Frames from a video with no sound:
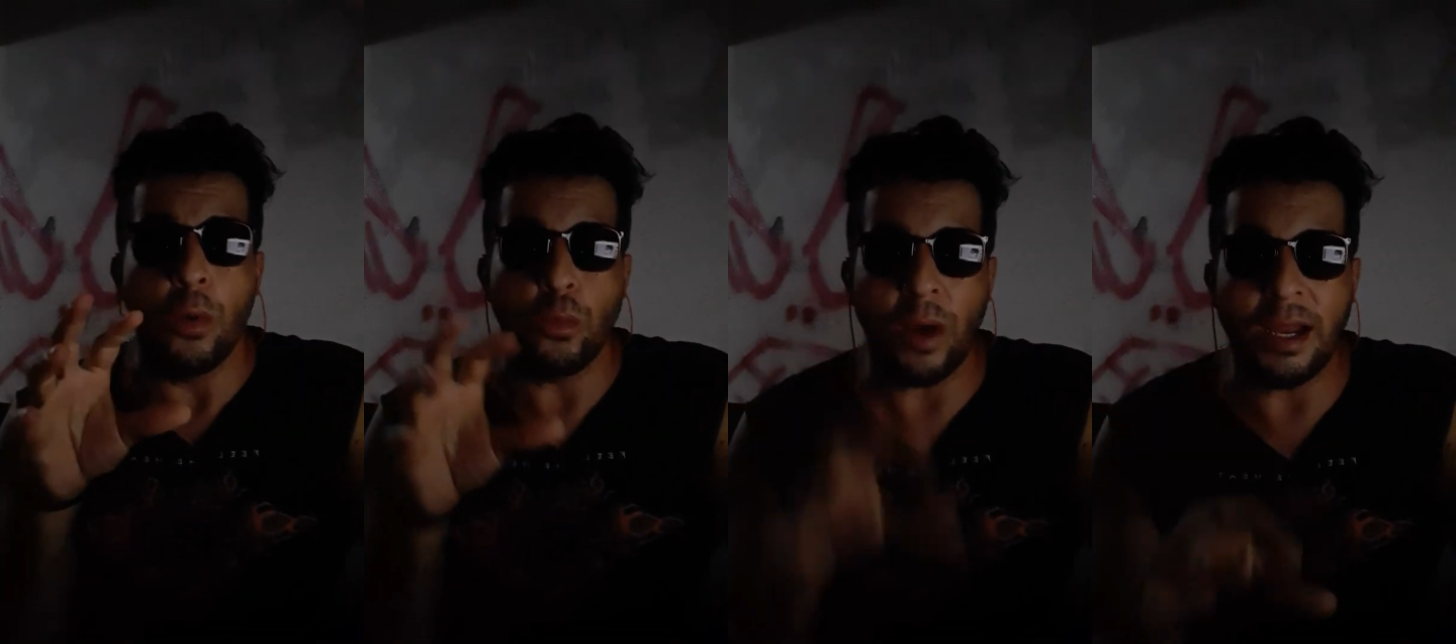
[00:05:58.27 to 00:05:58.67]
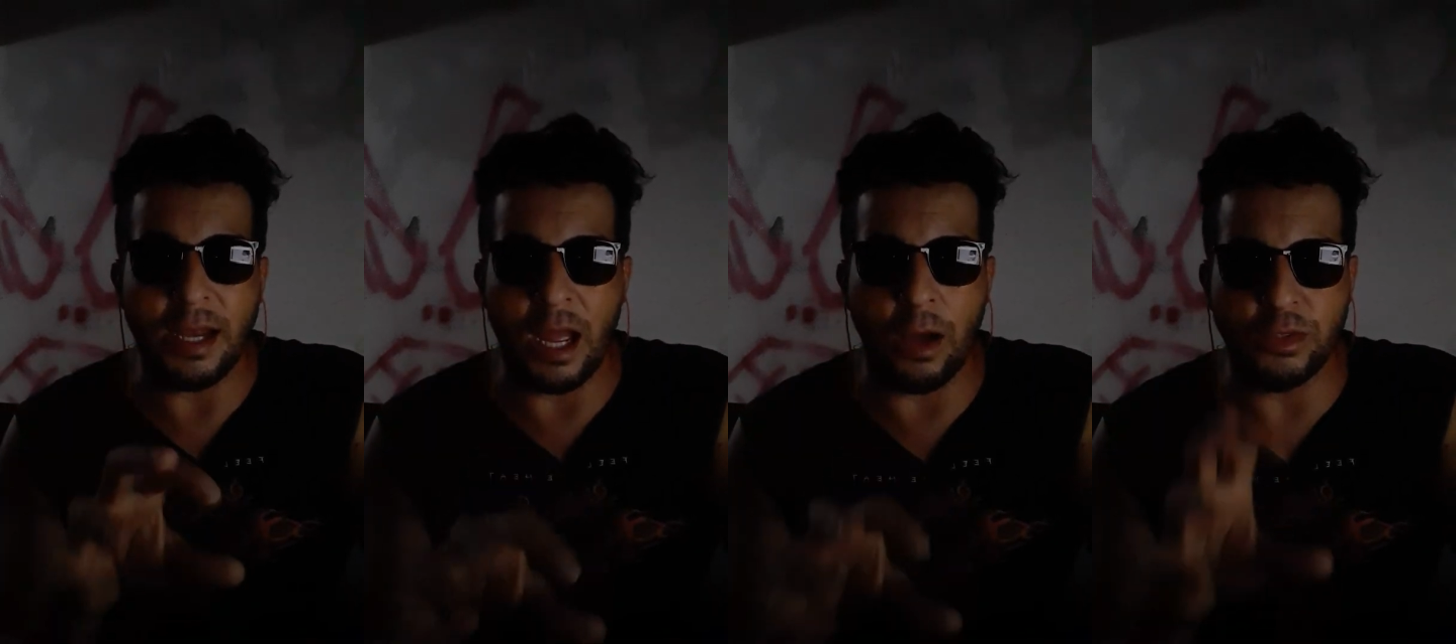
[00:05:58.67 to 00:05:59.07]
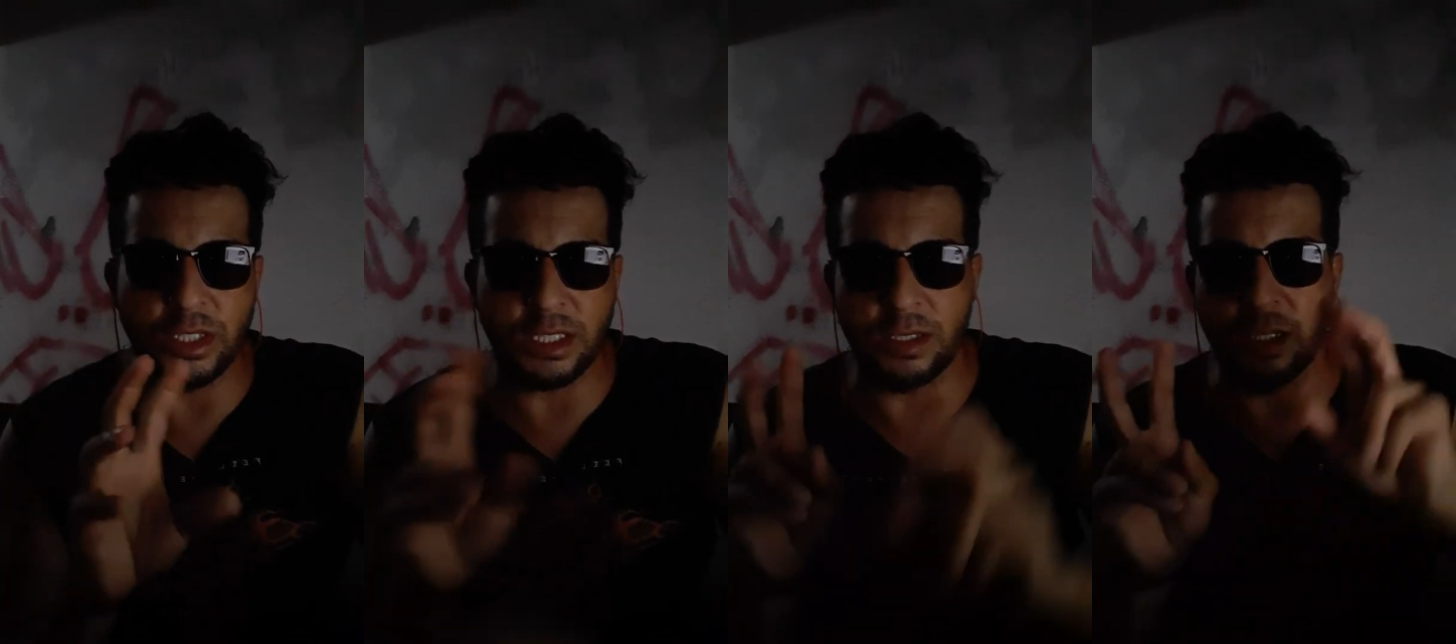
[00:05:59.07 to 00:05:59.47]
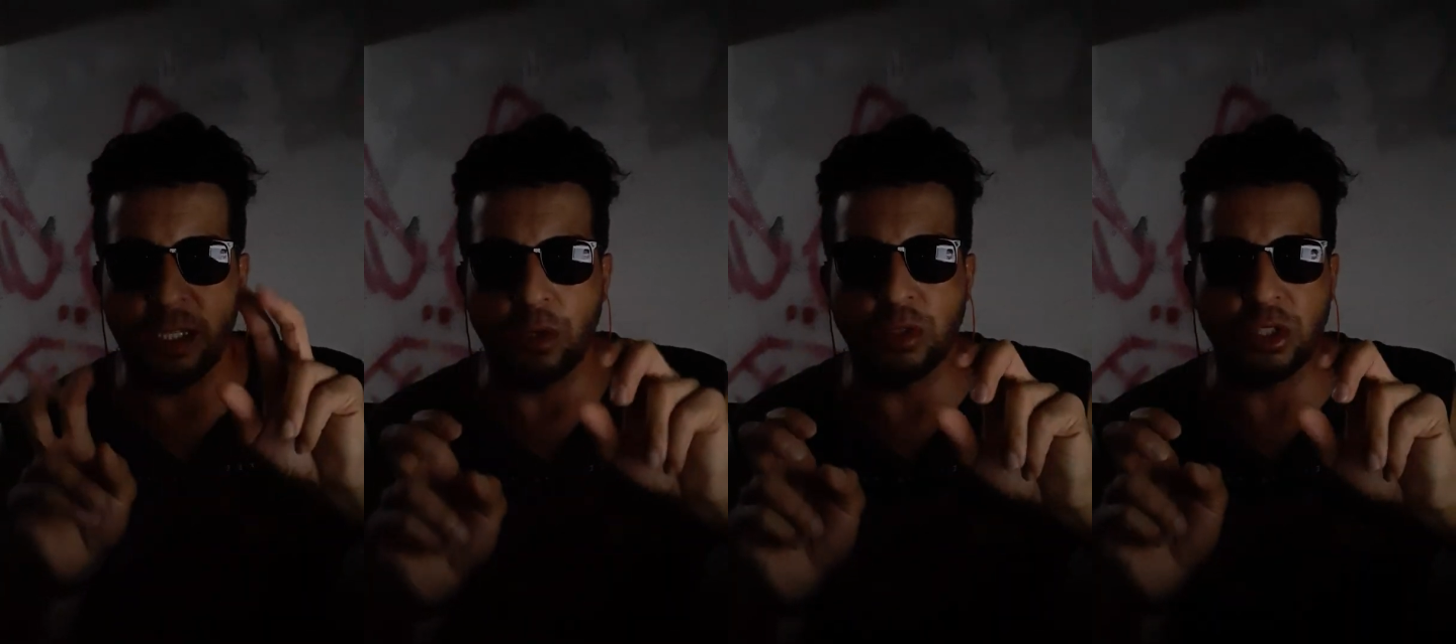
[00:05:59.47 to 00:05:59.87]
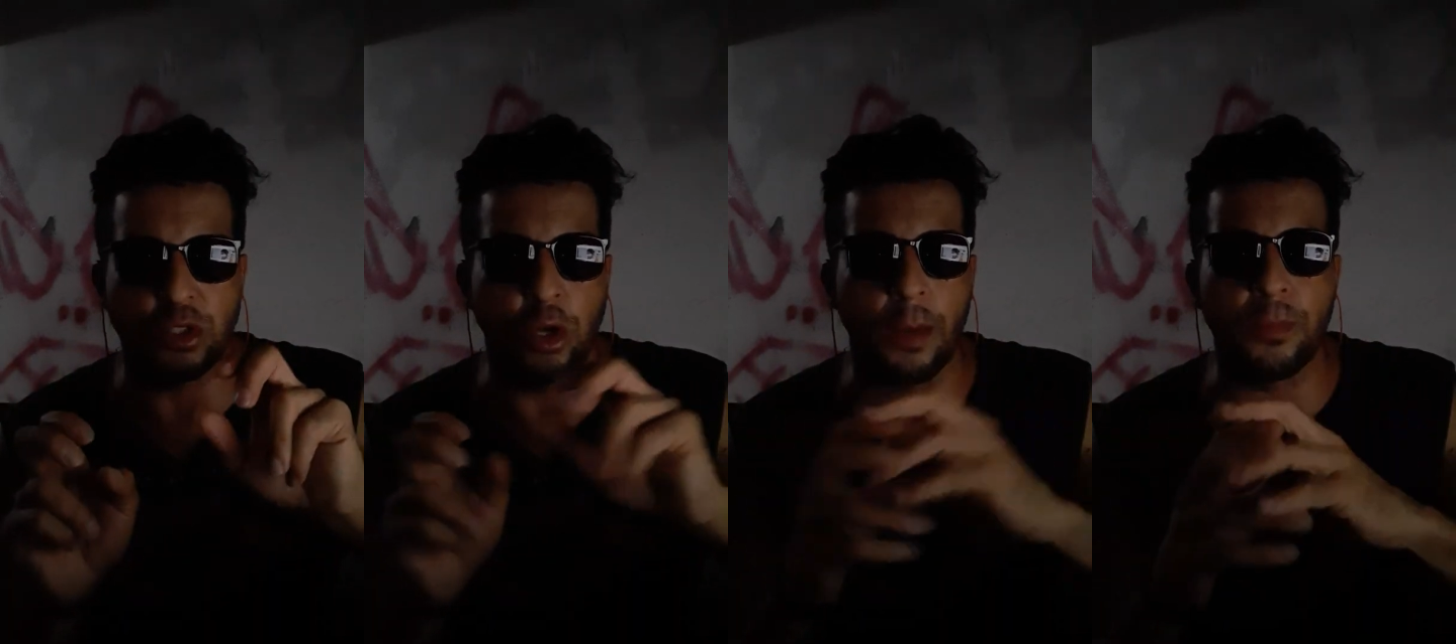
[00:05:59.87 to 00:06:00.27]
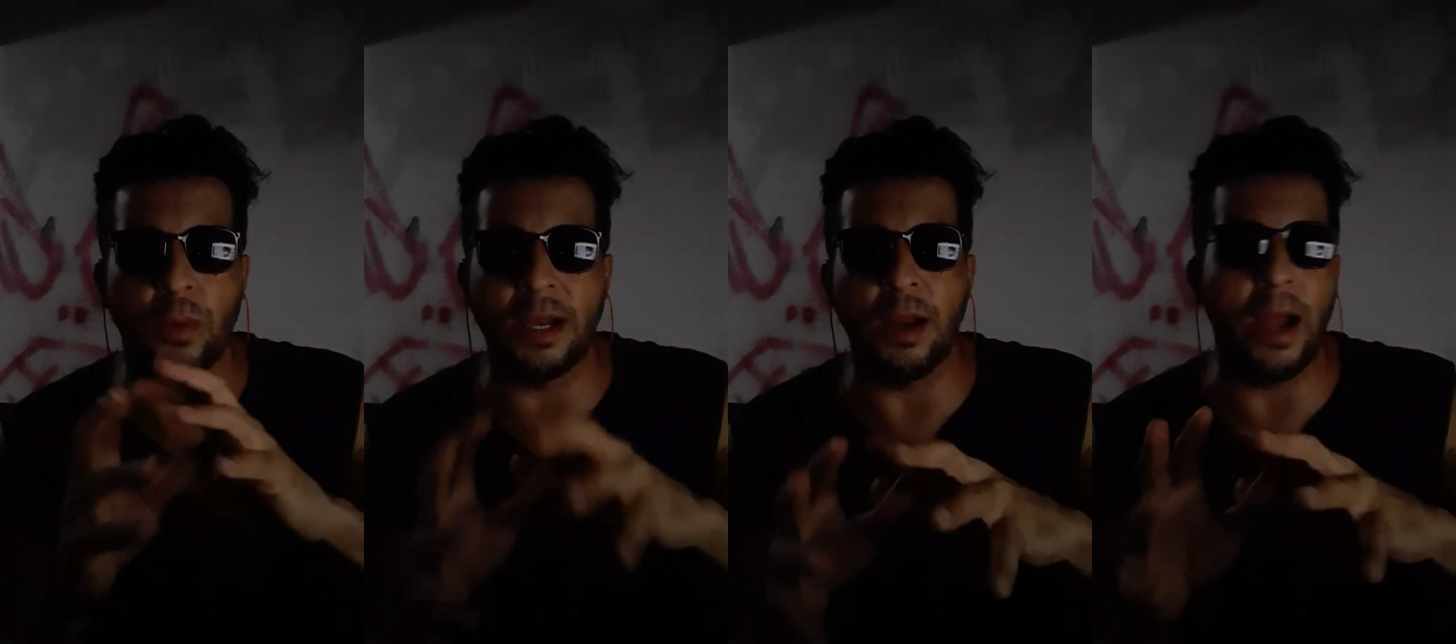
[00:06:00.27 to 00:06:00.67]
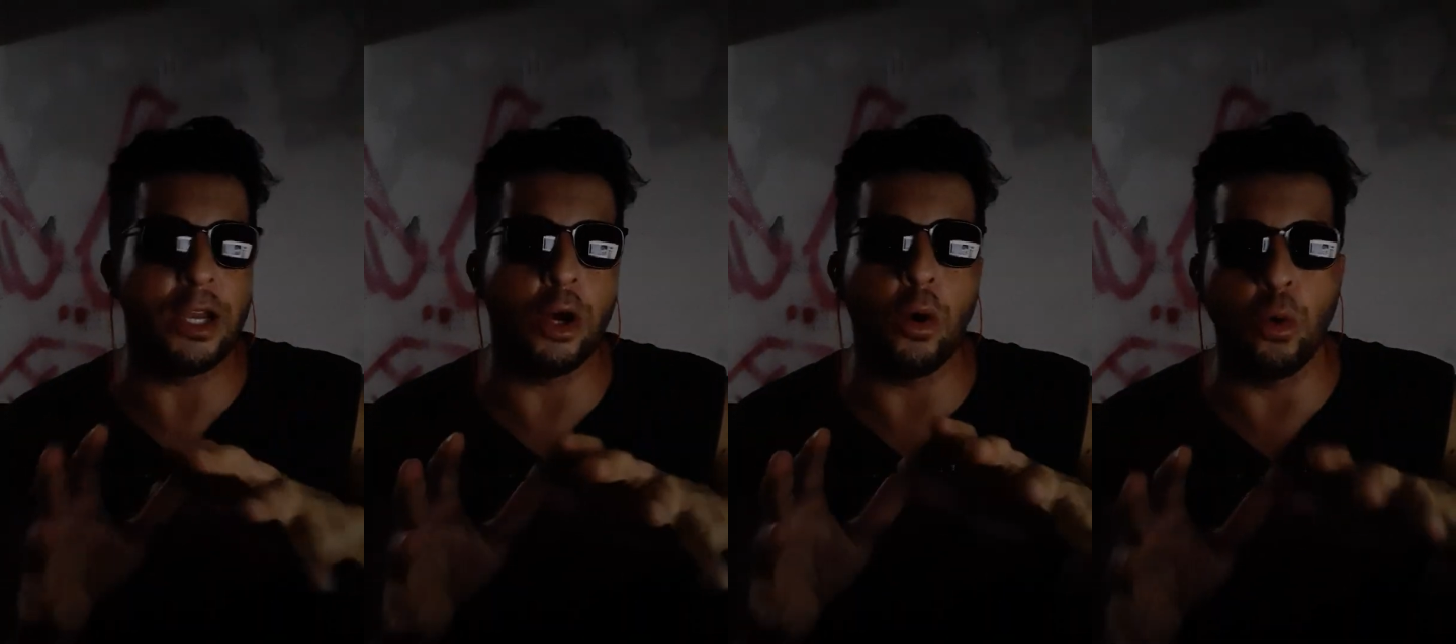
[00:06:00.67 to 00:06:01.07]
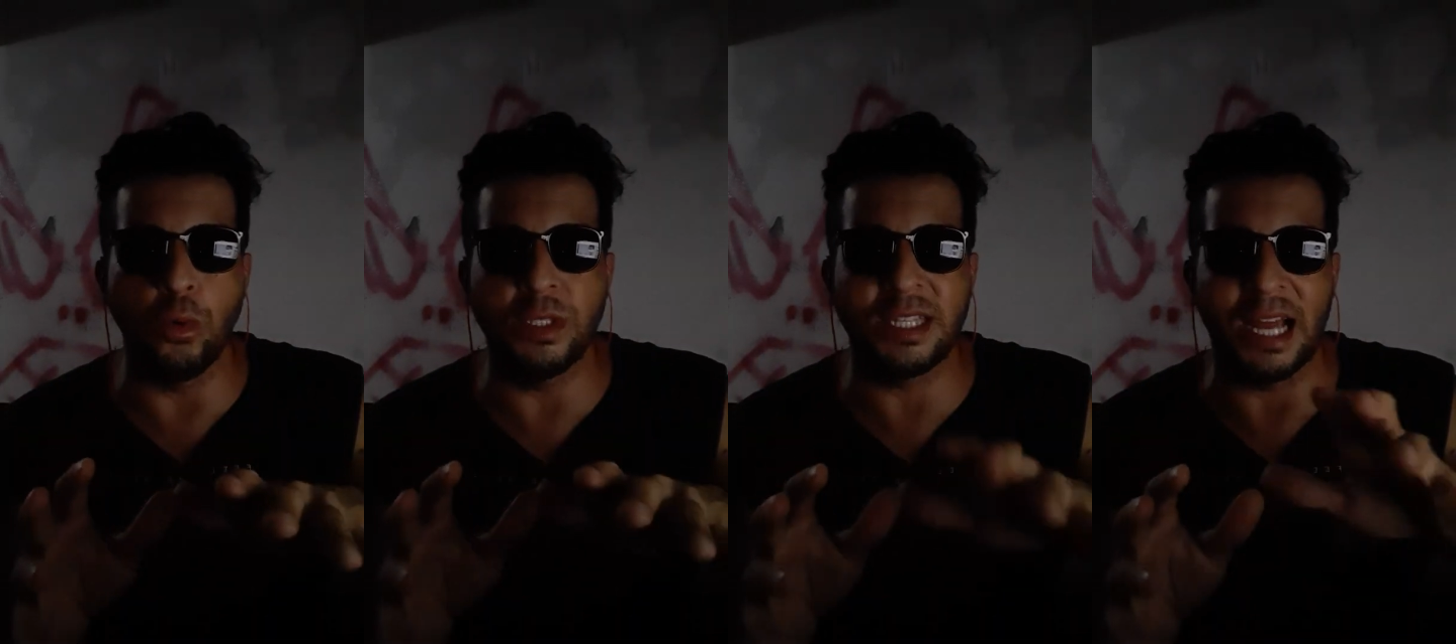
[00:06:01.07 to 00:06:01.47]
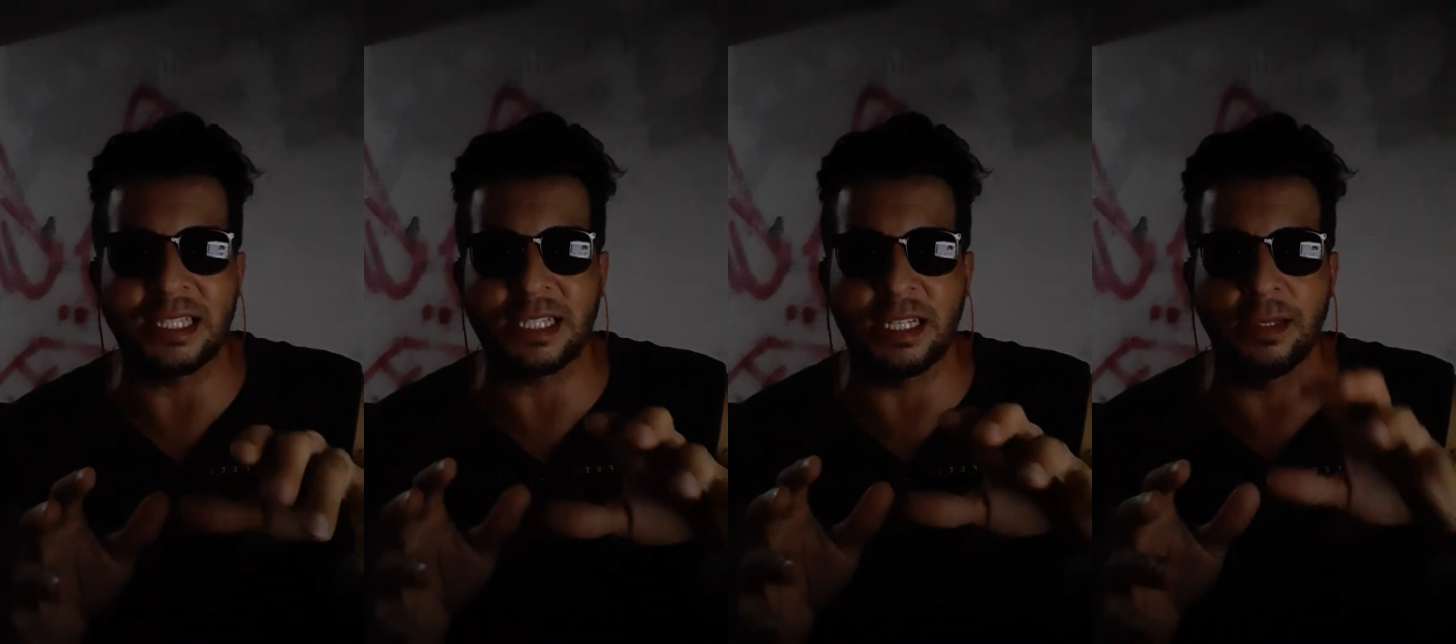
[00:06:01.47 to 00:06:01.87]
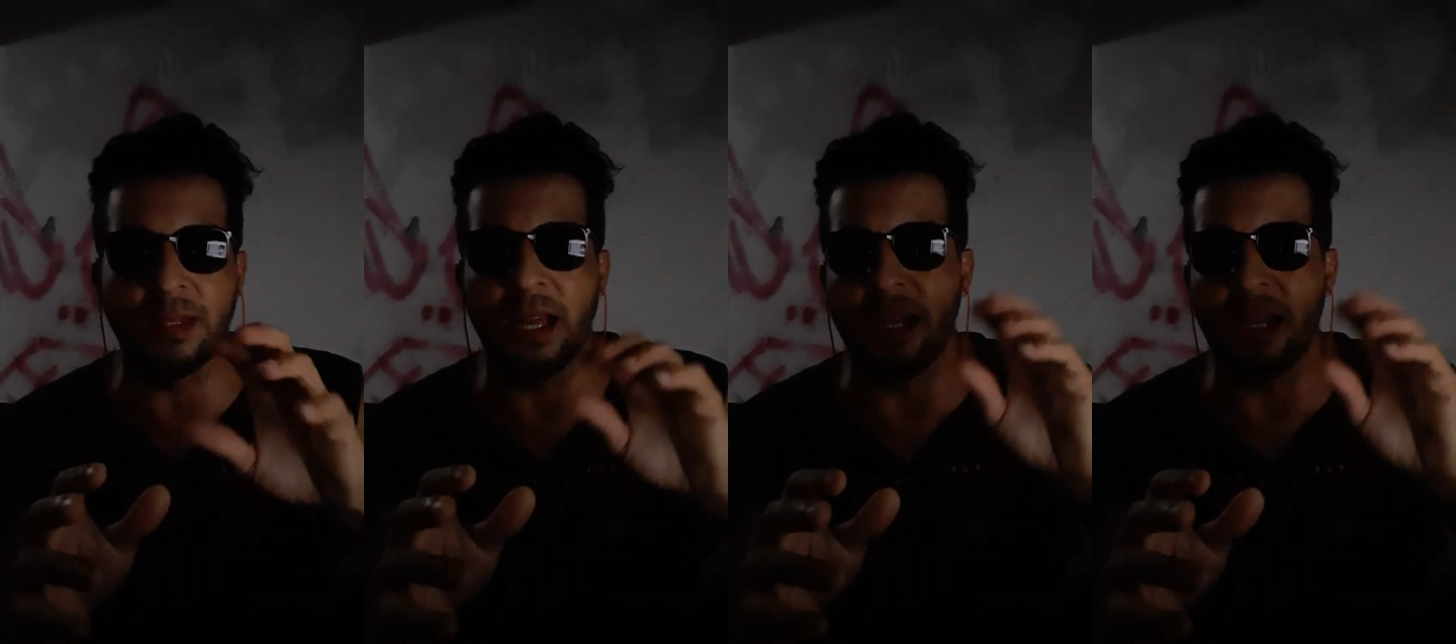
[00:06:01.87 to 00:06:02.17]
Right now, just a little stop. Right now, I know who is asking that